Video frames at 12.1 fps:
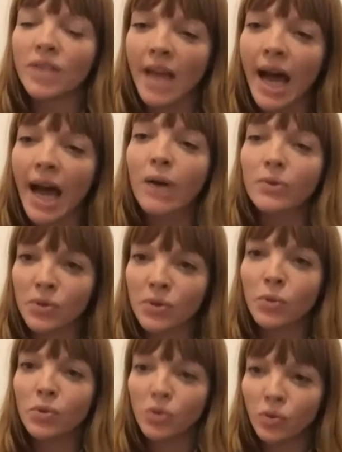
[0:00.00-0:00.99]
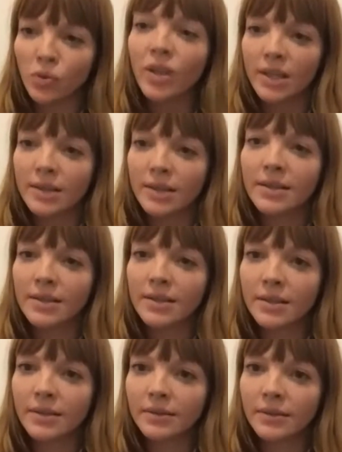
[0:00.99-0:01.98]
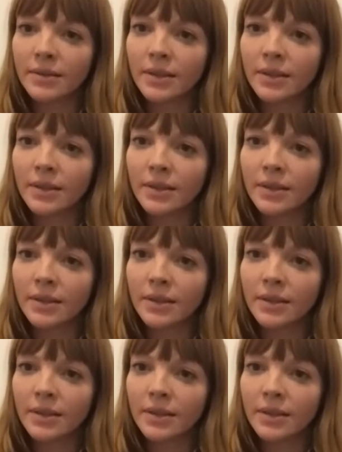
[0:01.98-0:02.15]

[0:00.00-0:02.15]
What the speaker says: knows how to do this.